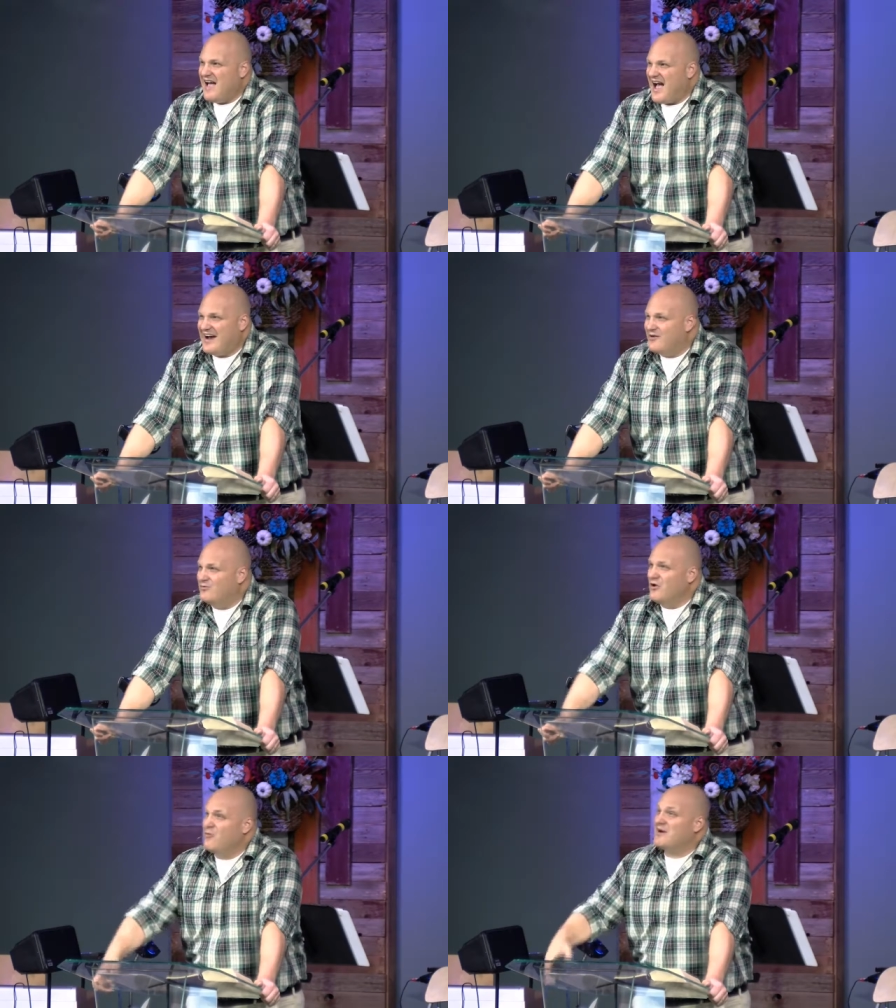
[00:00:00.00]
I don't
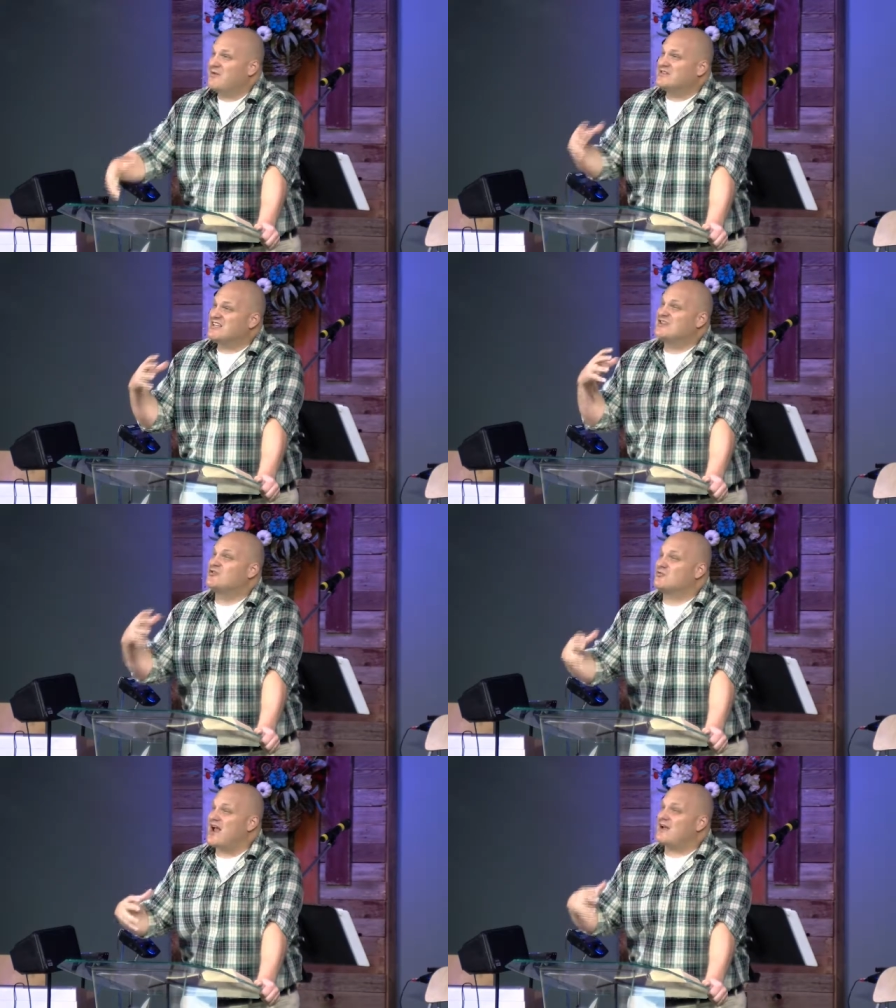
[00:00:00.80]
know, but it was a
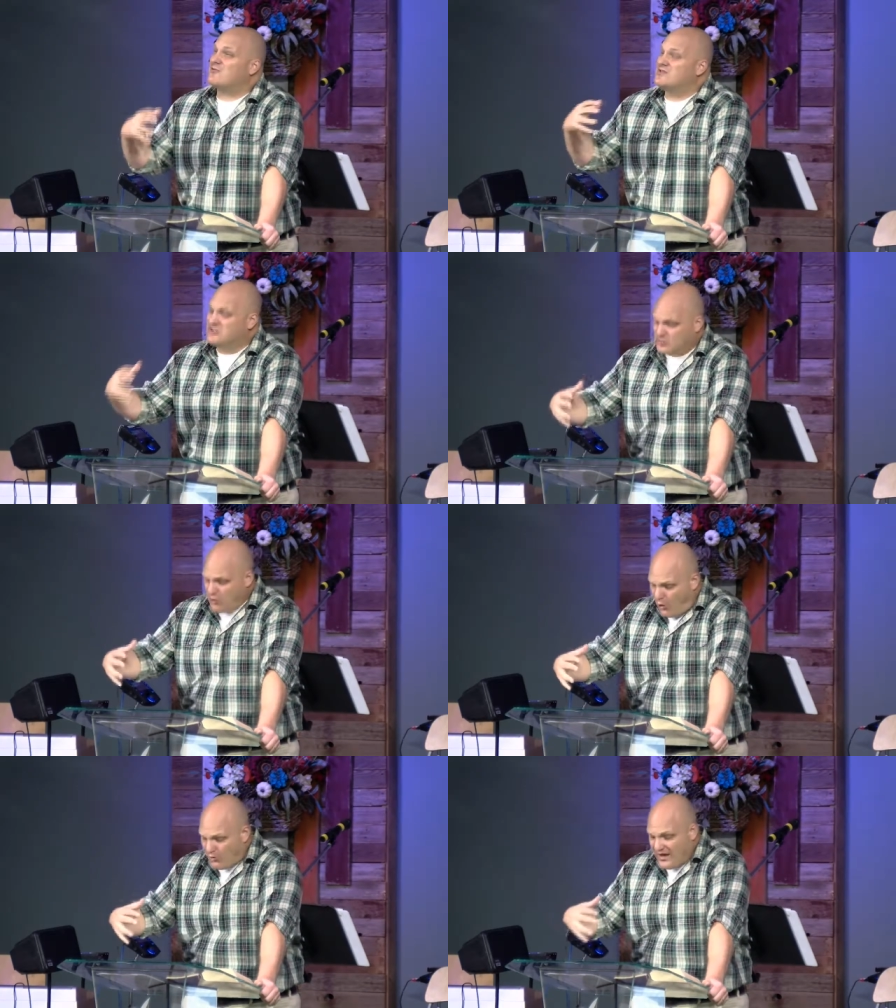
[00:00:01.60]
direct
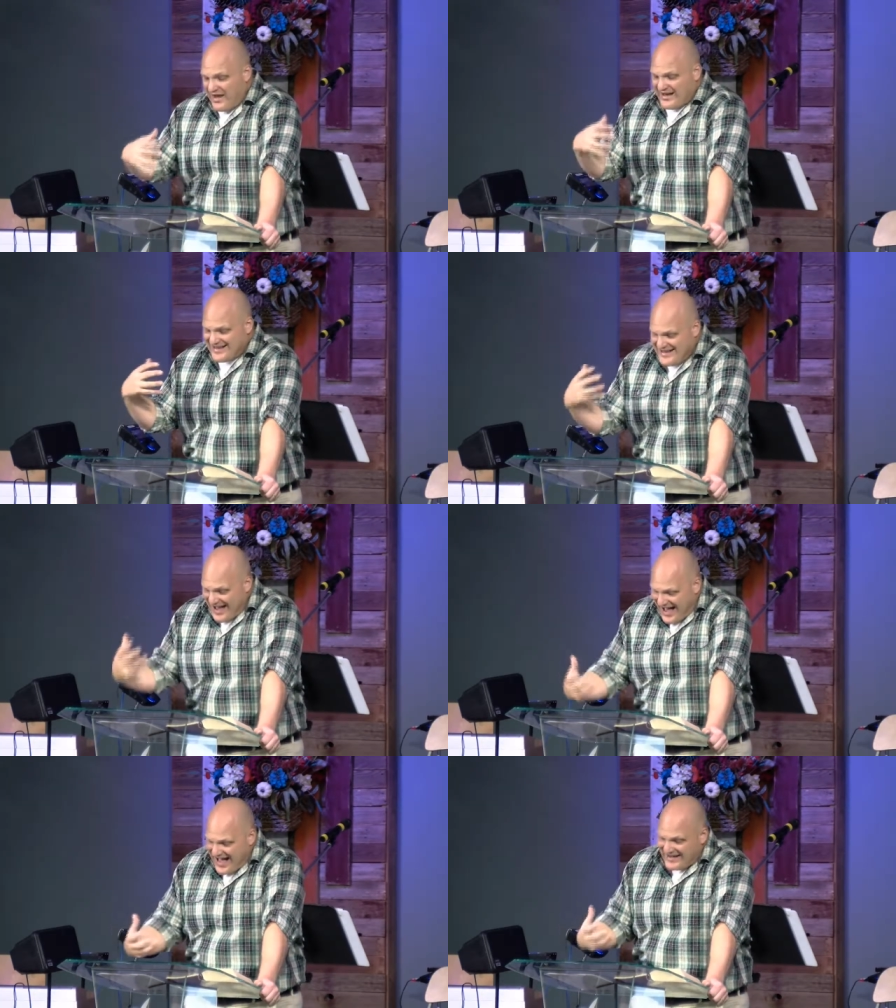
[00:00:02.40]
result.
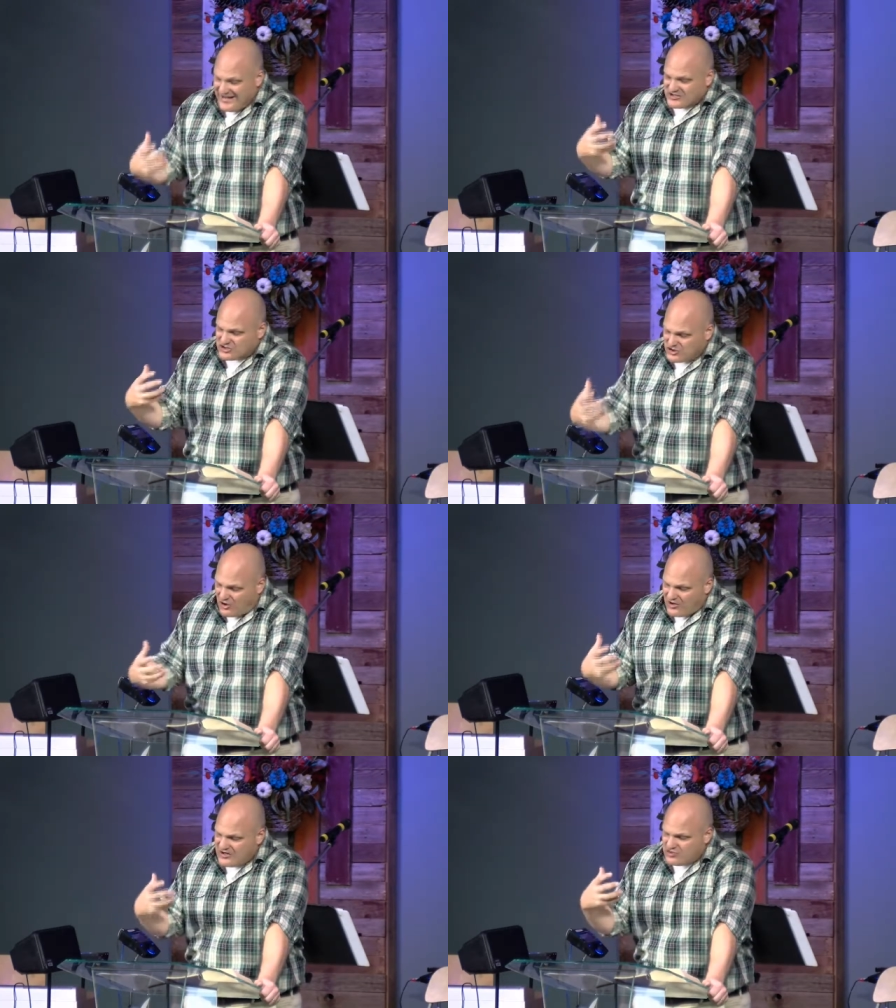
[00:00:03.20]
God
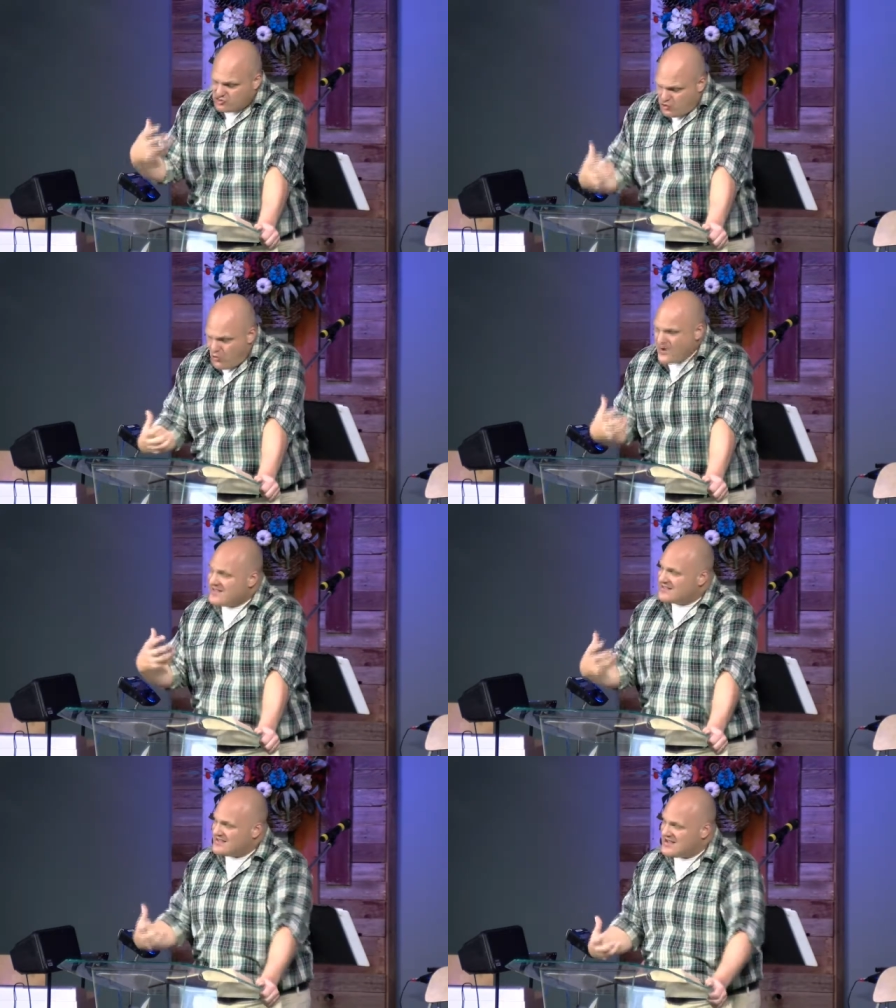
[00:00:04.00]
started doing
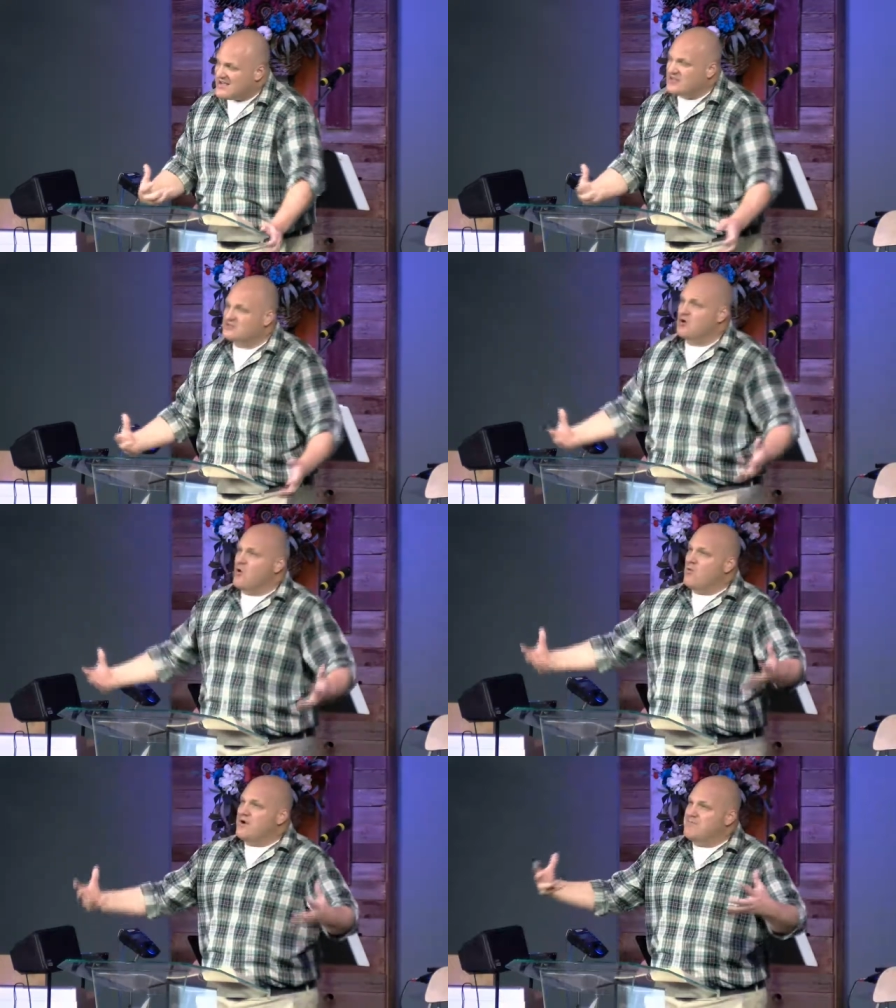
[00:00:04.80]
things
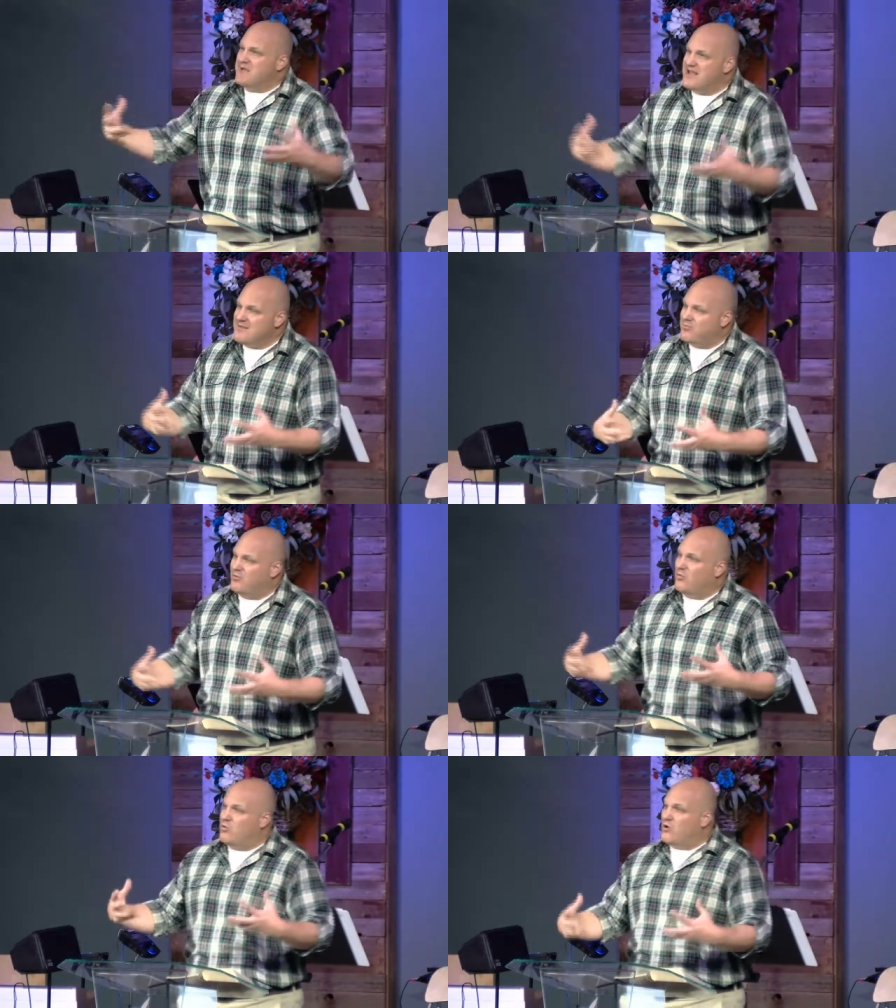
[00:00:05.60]
when
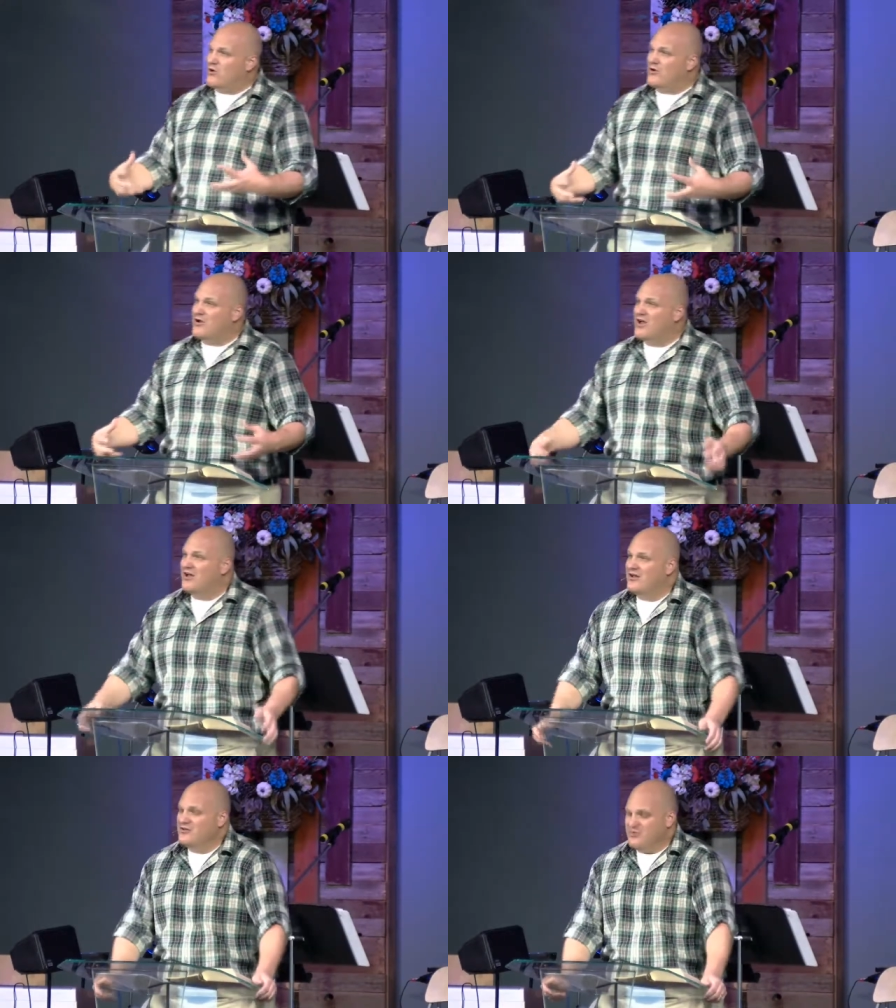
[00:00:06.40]
people were
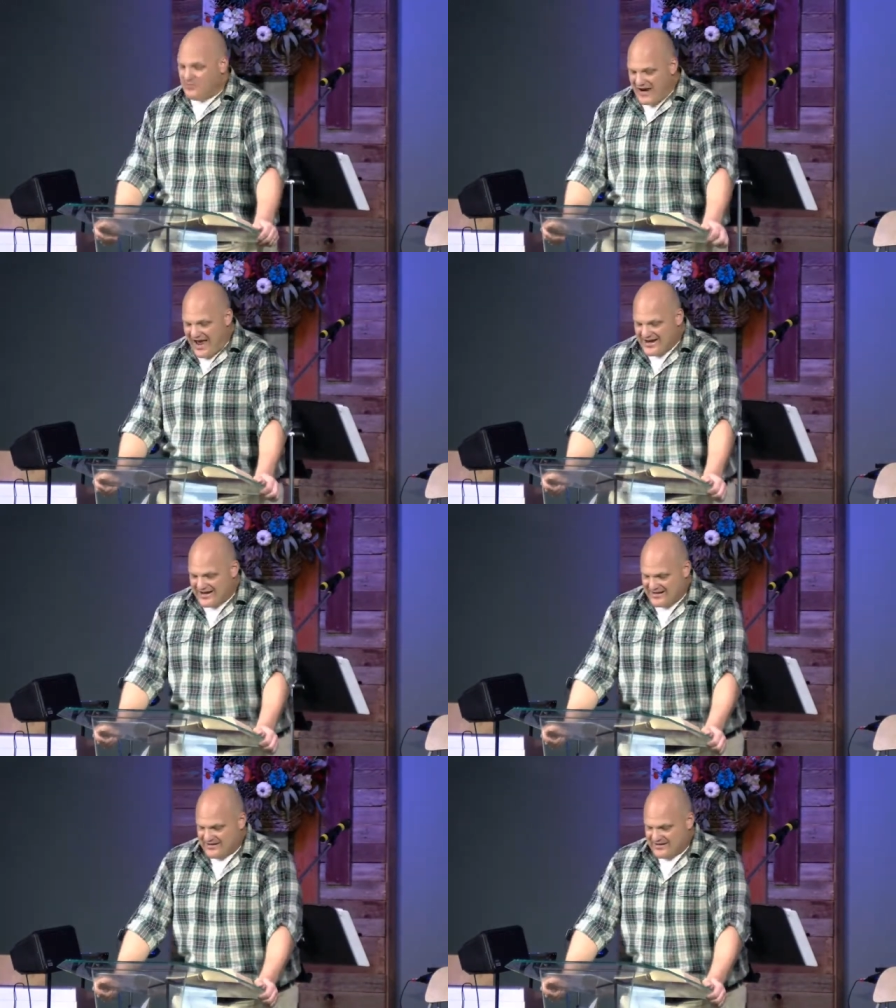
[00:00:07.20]
united.